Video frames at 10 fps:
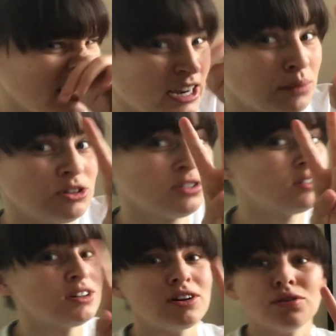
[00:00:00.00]
And I'm just going
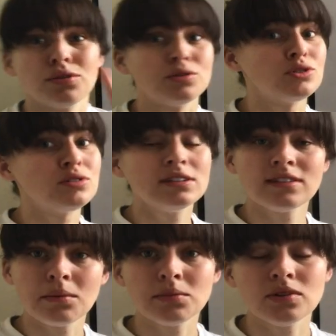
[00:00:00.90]
to go through two
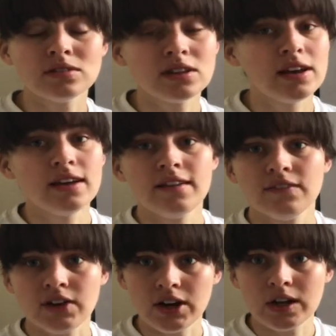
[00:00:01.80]
examples
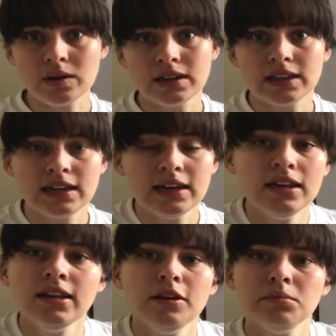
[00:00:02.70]
very quickly
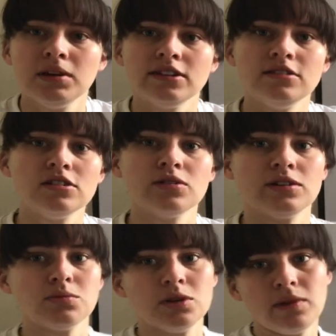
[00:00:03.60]
because you can
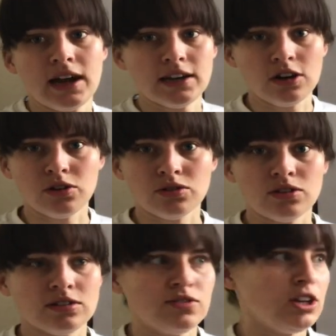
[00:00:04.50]
always rewind and go through
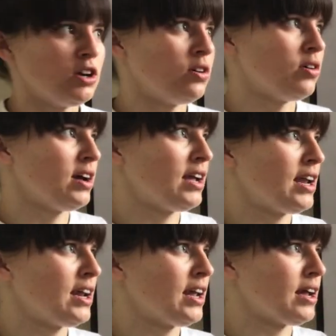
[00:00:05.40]
this video again
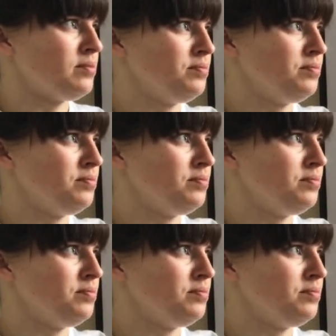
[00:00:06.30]
and again.